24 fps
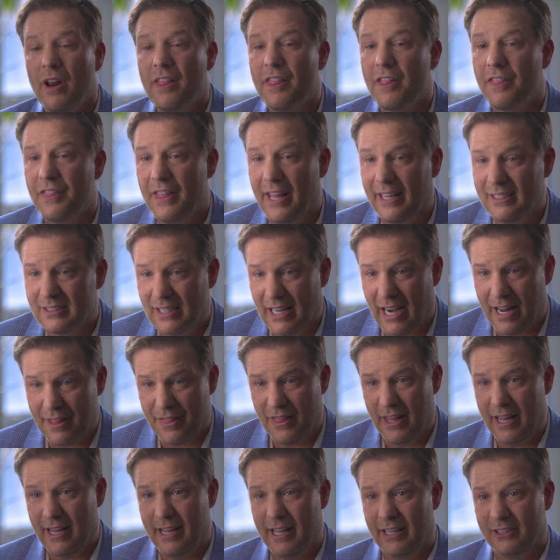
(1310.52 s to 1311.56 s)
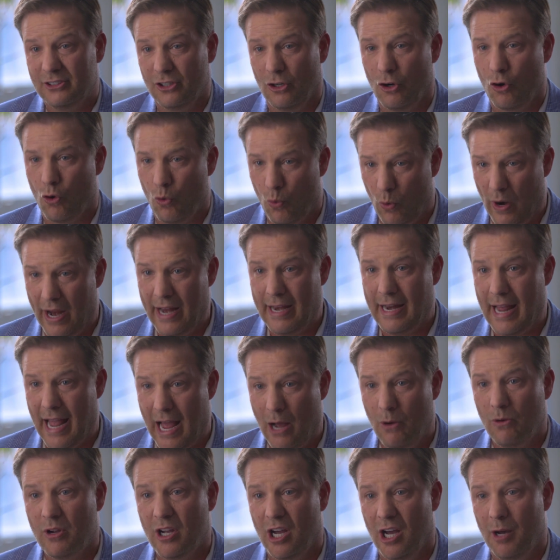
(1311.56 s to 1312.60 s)
One of the things that I think is a great
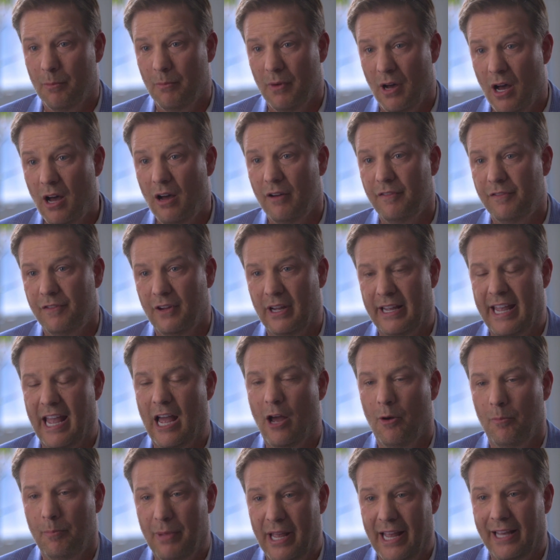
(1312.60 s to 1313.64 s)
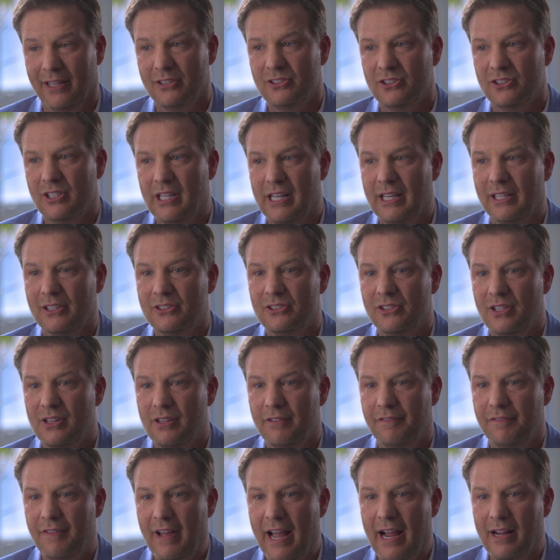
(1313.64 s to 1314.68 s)
outcome of account-based is
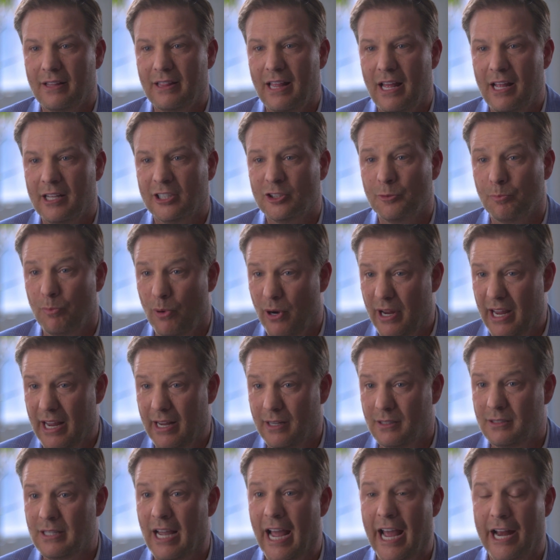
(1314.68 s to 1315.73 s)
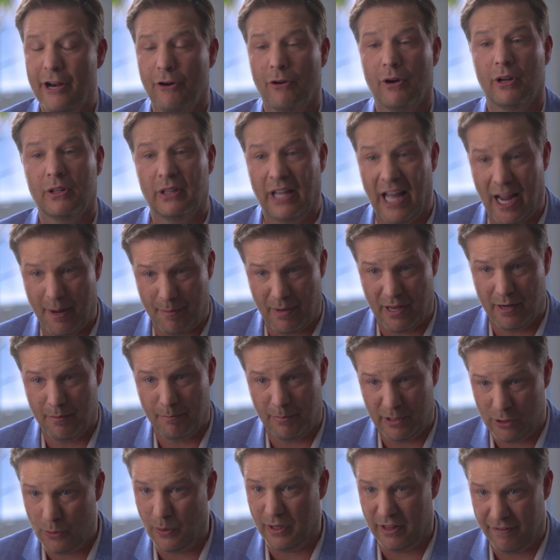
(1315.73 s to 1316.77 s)
the fact that it's bringing tighter
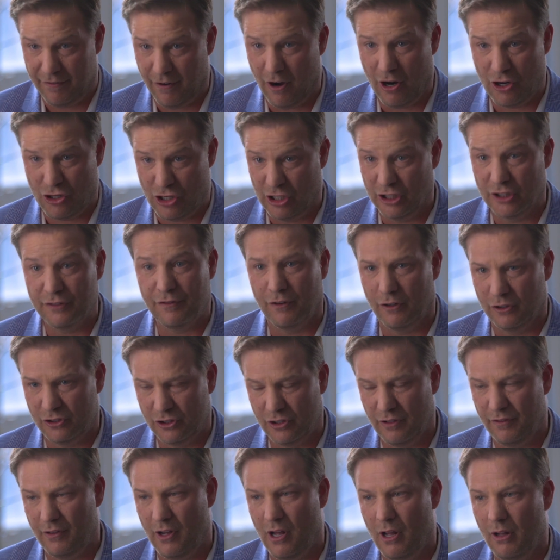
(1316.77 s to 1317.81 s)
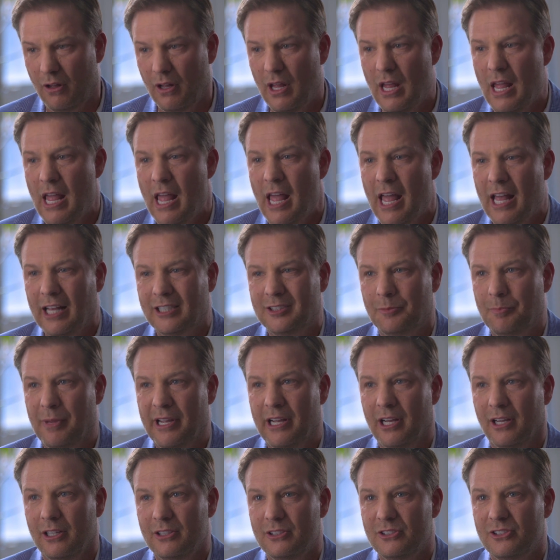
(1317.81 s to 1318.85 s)
alignment between the functions, first of all. It's
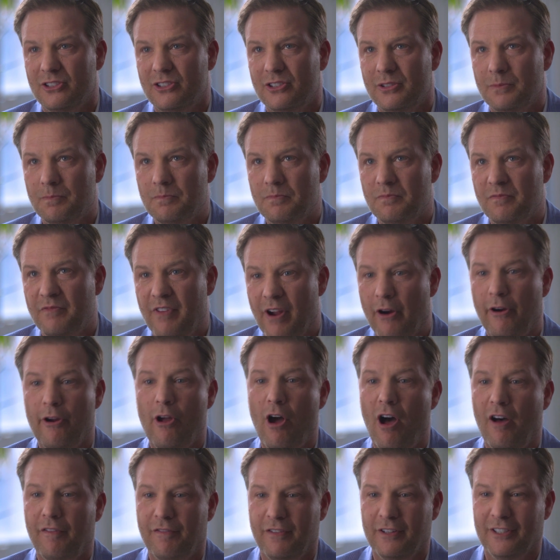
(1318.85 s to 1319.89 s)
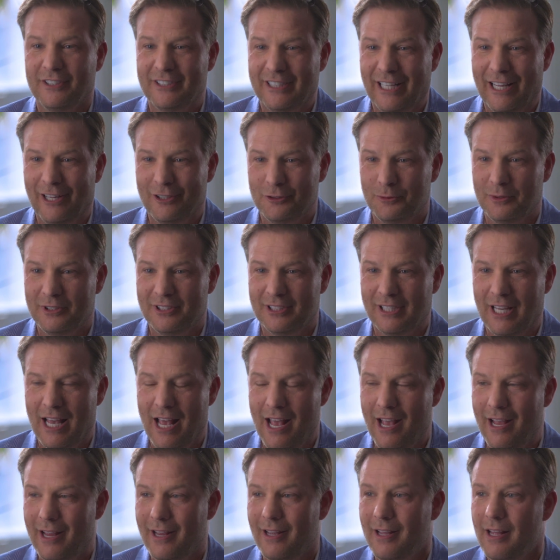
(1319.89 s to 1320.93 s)
because very often sales would
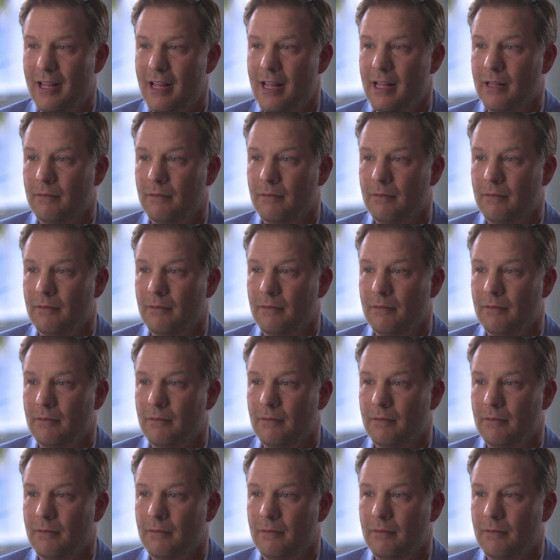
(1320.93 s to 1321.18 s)
say,